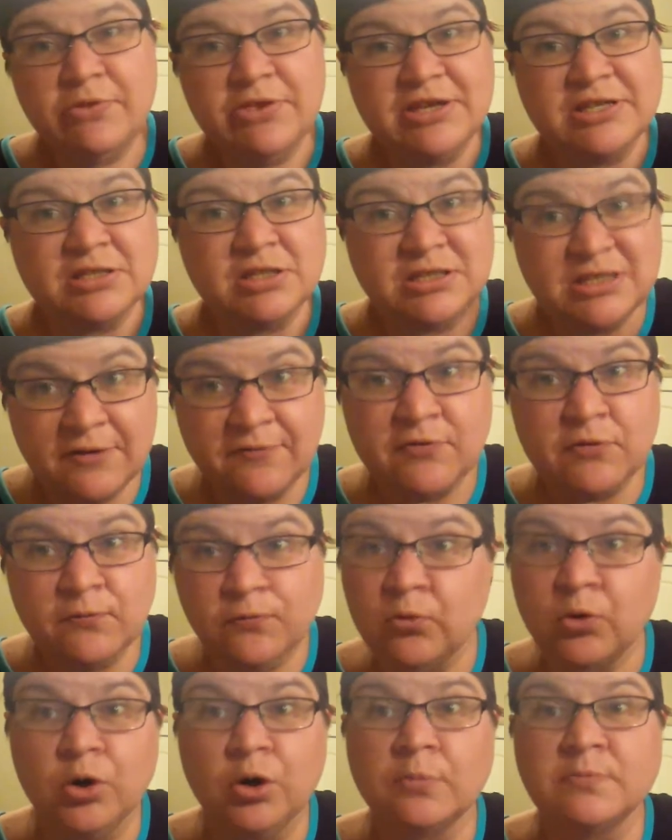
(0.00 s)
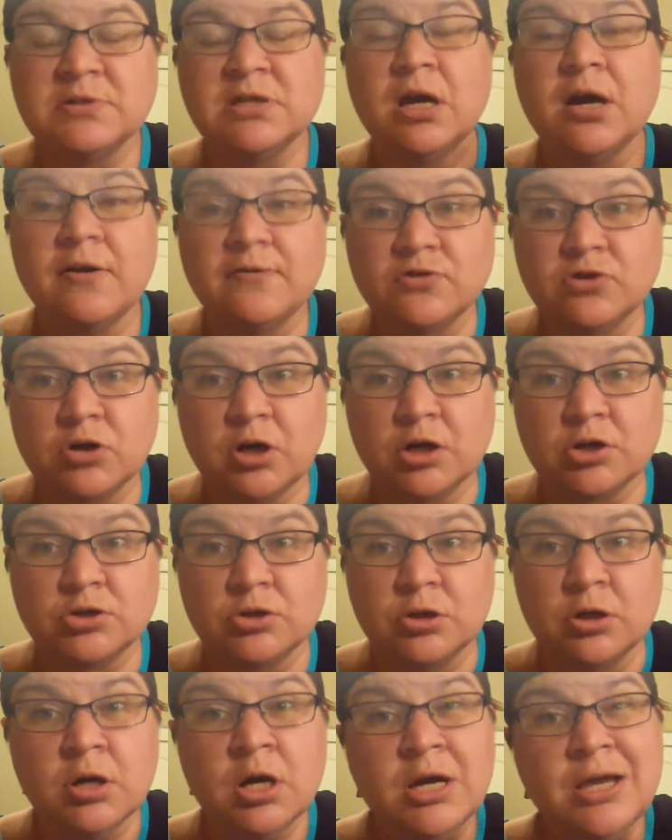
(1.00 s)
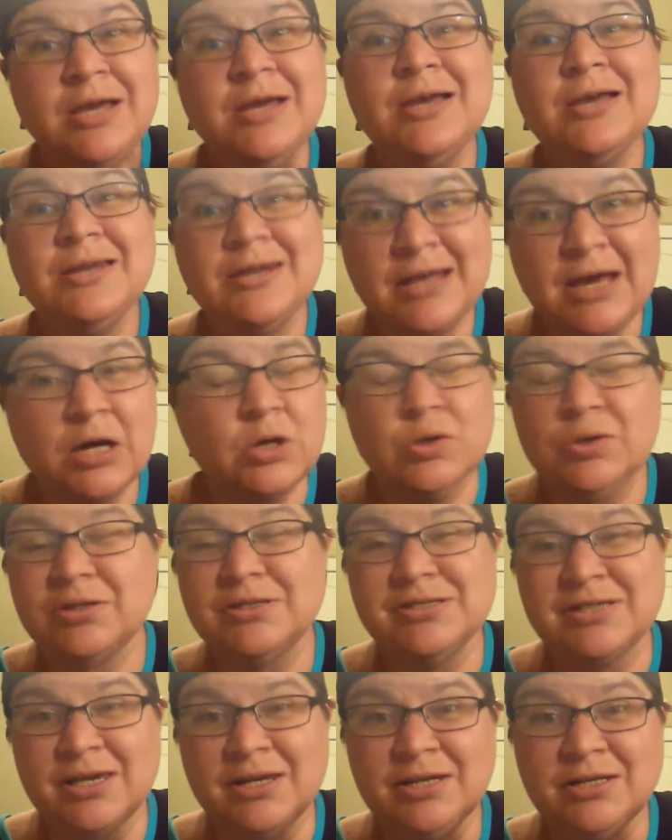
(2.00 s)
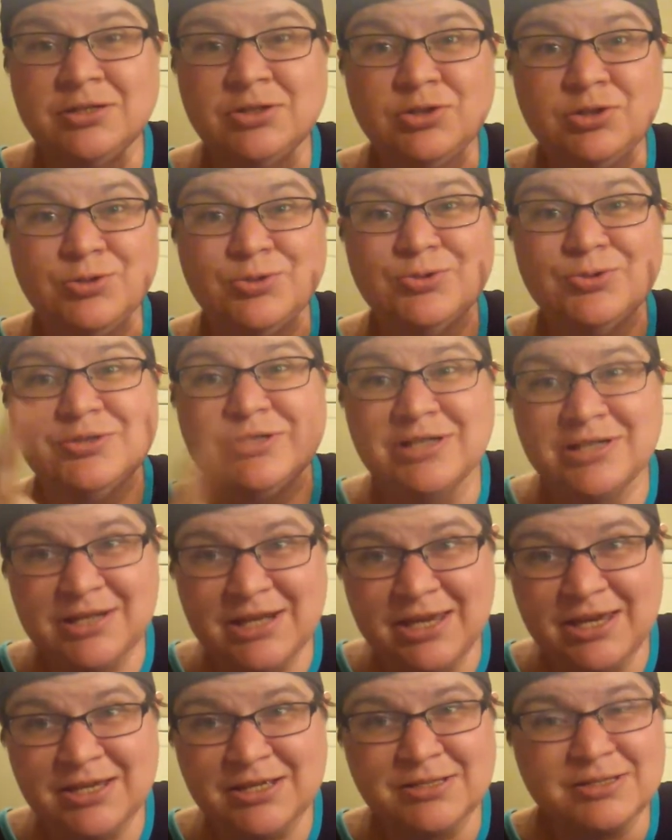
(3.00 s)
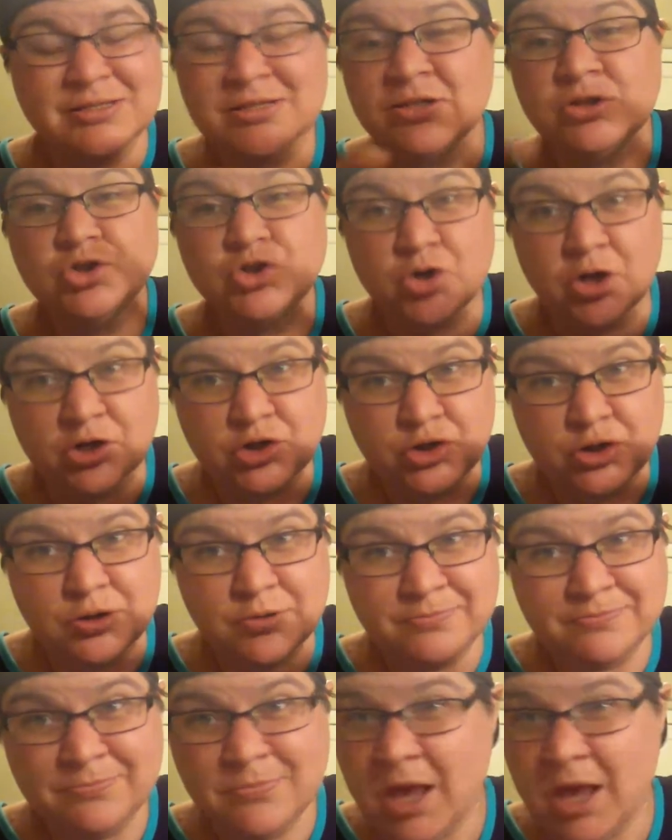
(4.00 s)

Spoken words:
these different forms of structure. Now, let's get into today's structure.